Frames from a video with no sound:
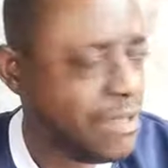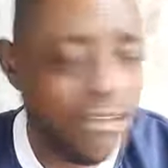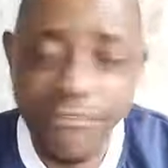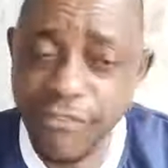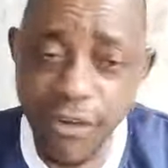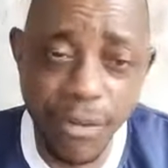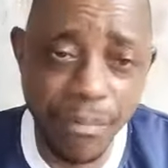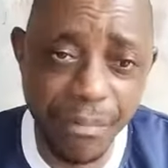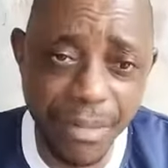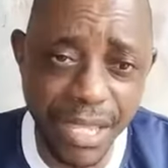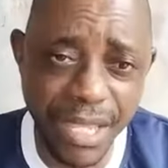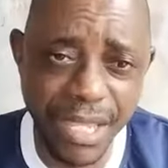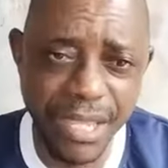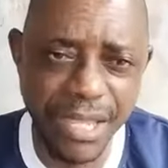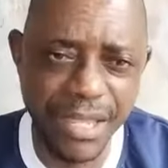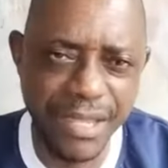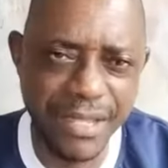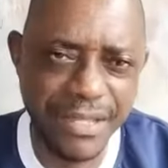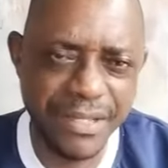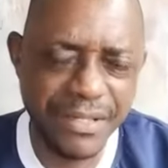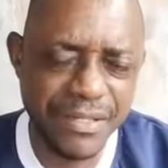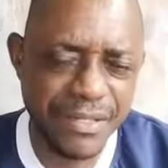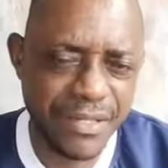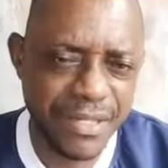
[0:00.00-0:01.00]
For
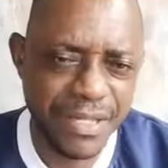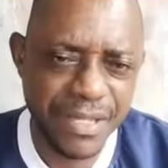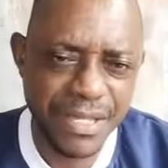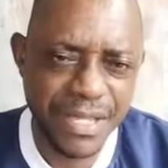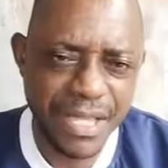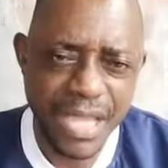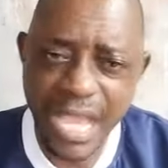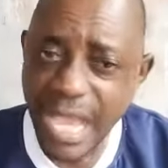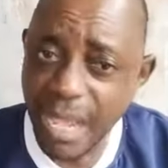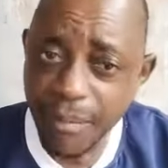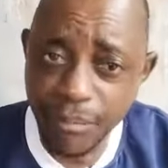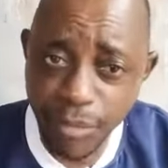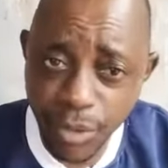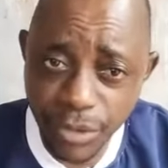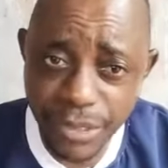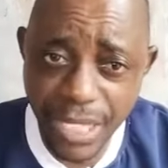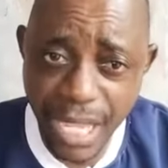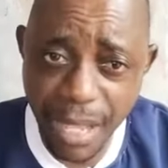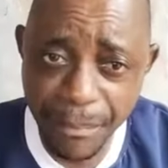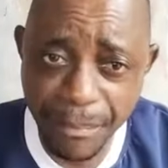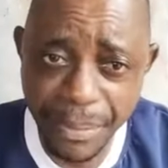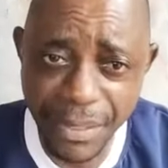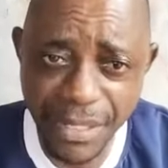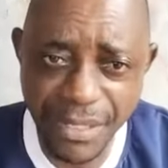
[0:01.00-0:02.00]
me, I'm not
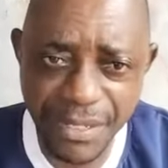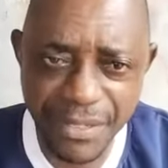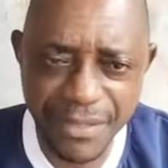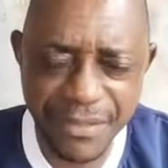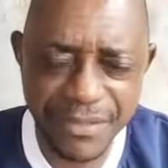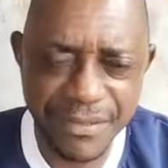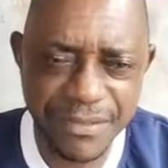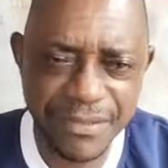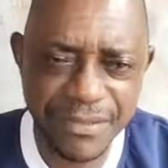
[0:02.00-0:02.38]
happy.